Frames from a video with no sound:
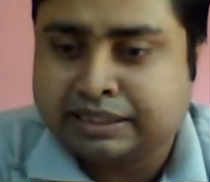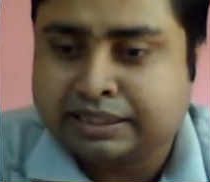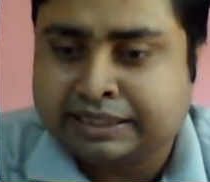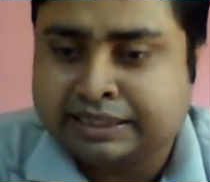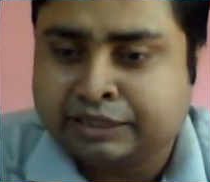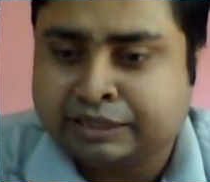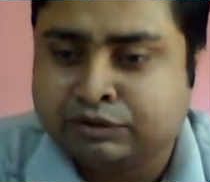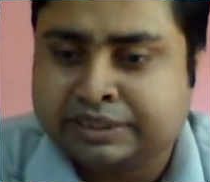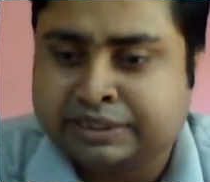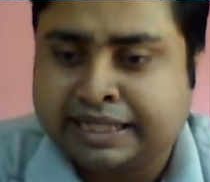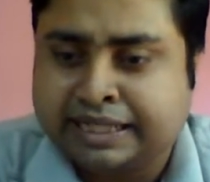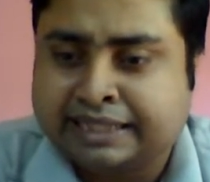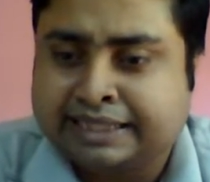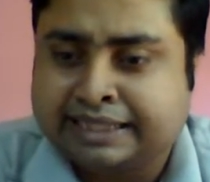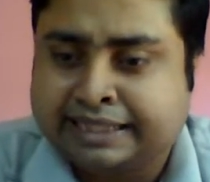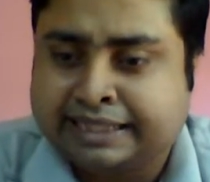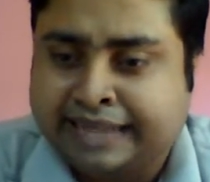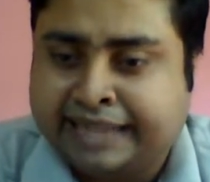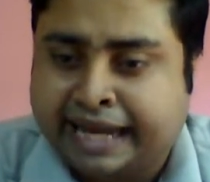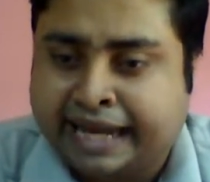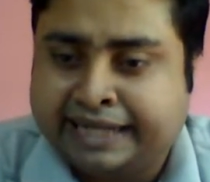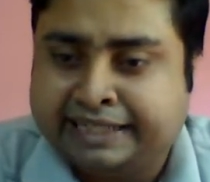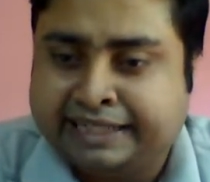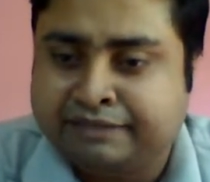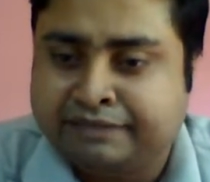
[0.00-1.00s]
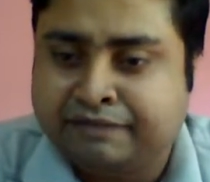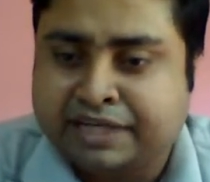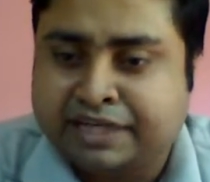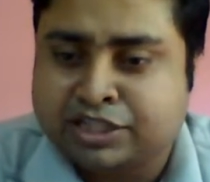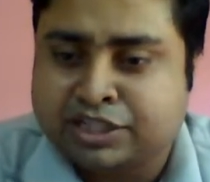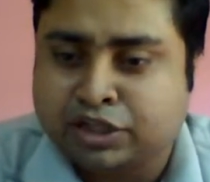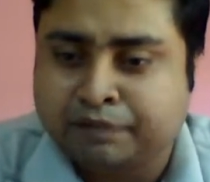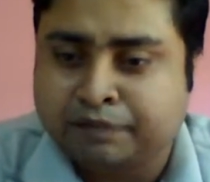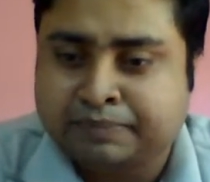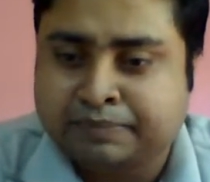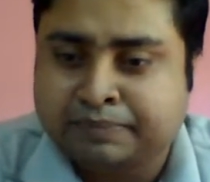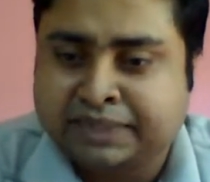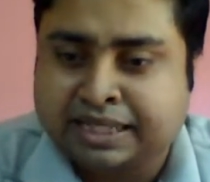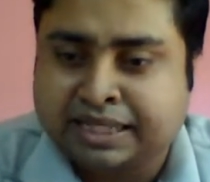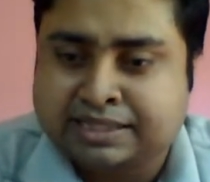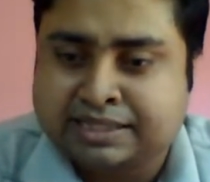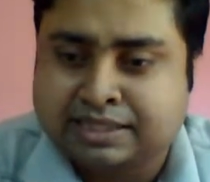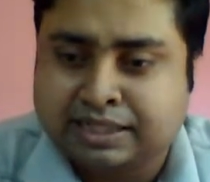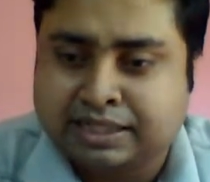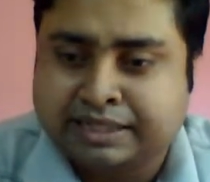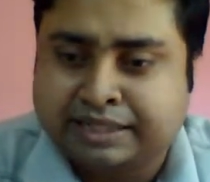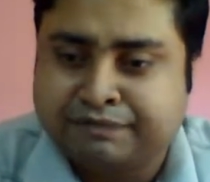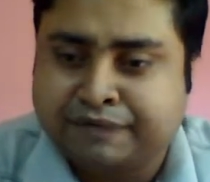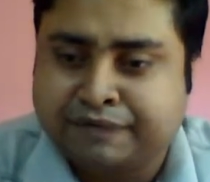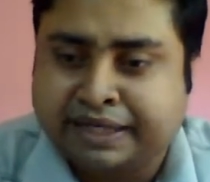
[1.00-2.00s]
you take the tan inverse of
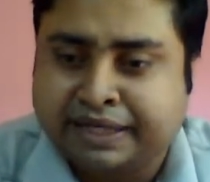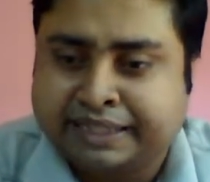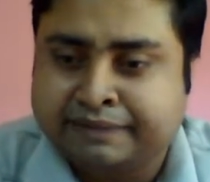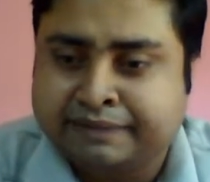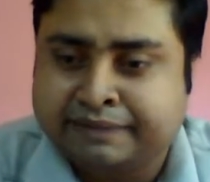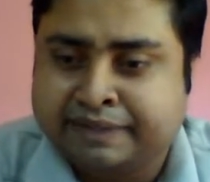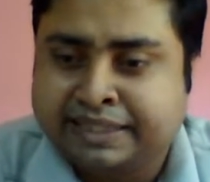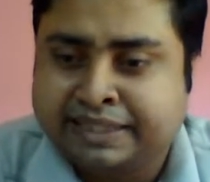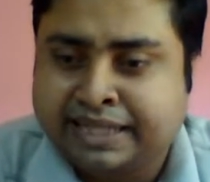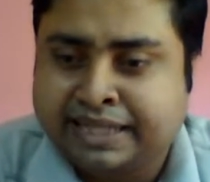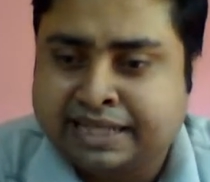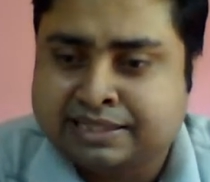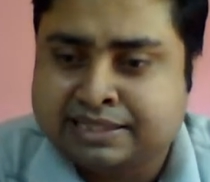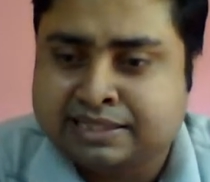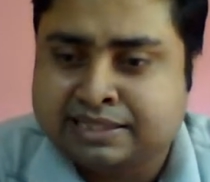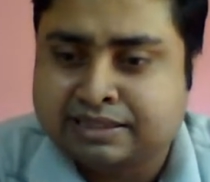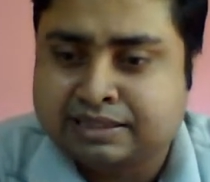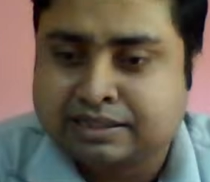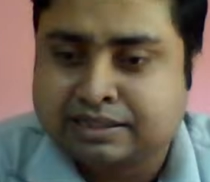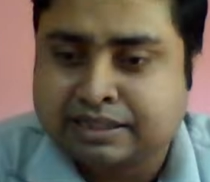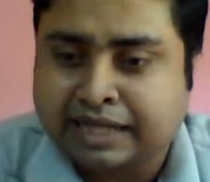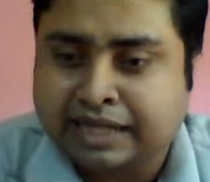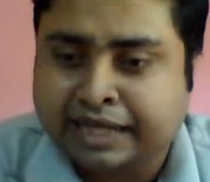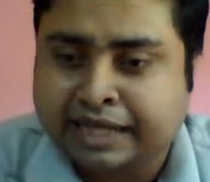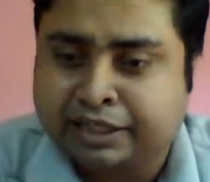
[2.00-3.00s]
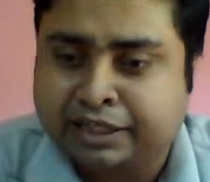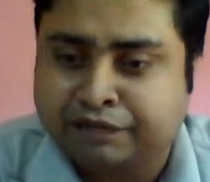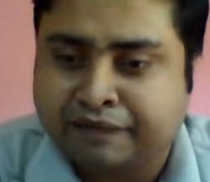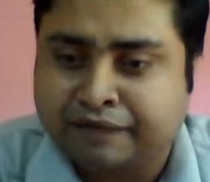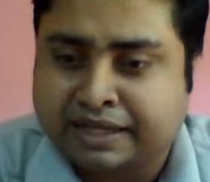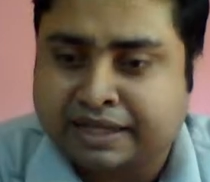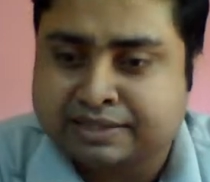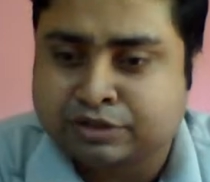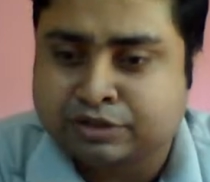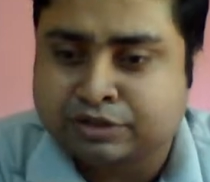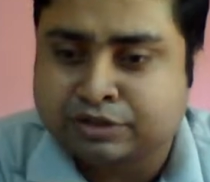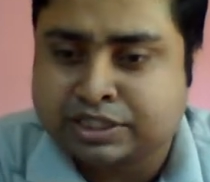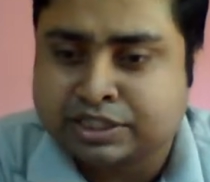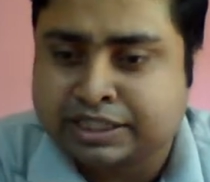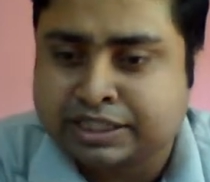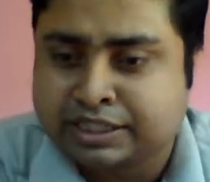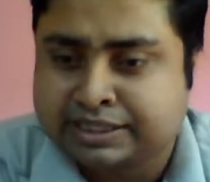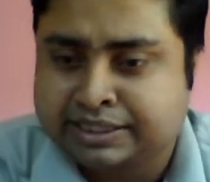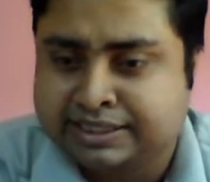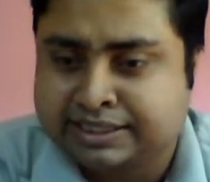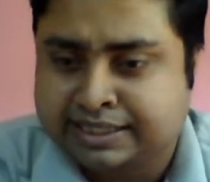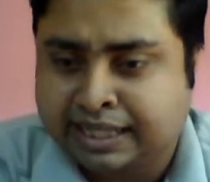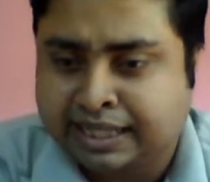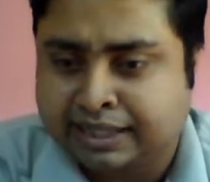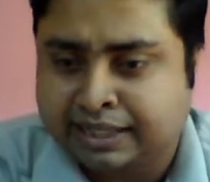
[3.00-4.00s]
the refractive index, and your first question
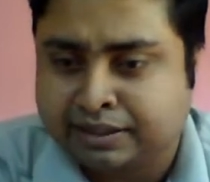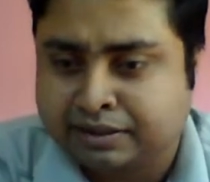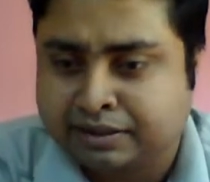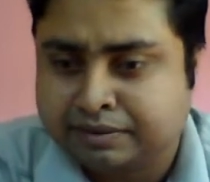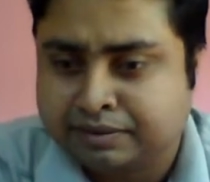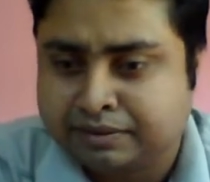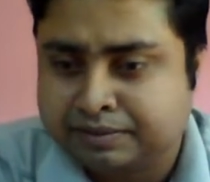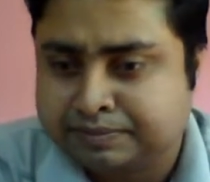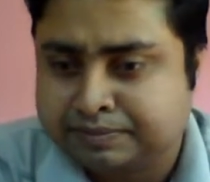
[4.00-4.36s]
is done.